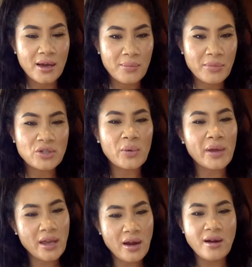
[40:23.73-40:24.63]

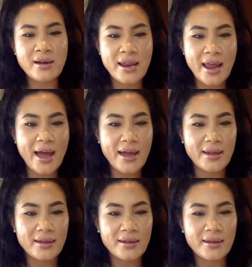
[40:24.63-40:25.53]
between her and I.
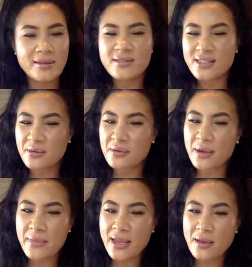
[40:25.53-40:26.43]
You see what I
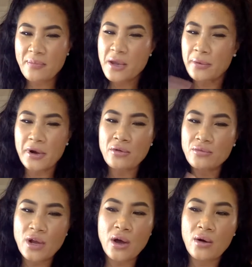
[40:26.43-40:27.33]
mean? People don't
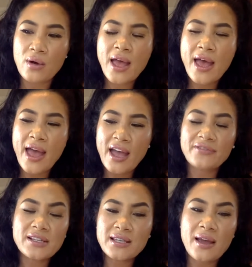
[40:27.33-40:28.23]
know. Half the
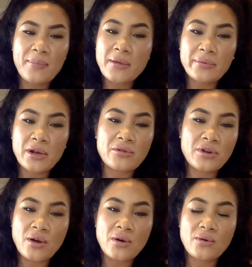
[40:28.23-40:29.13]
time, people don't
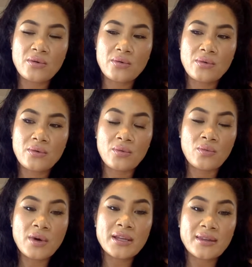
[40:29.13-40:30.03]
know
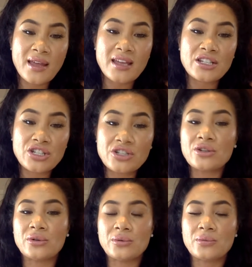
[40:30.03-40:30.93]
what they
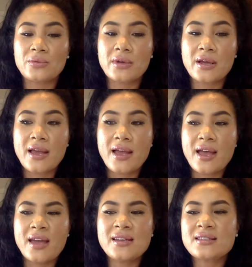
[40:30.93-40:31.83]
do.
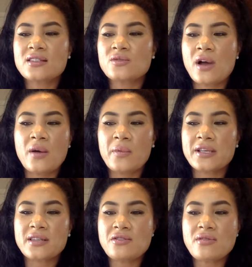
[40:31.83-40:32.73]
And this is why I always
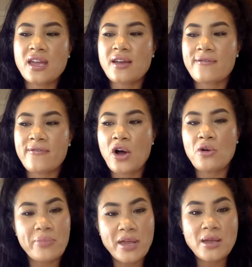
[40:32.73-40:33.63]
say you can't
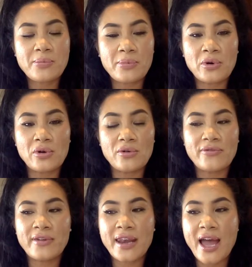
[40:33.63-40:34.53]
fault people
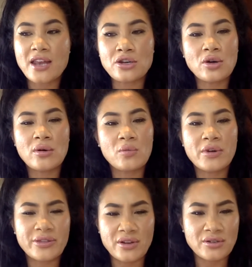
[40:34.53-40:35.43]
for not knowing
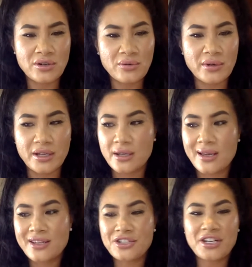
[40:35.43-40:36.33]
what they're doing.
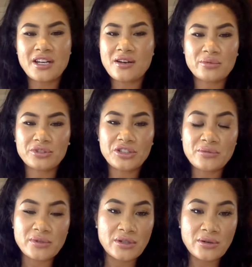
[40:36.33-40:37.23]
She didn't know what she
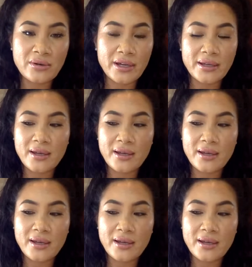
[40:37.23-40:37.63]
was doing.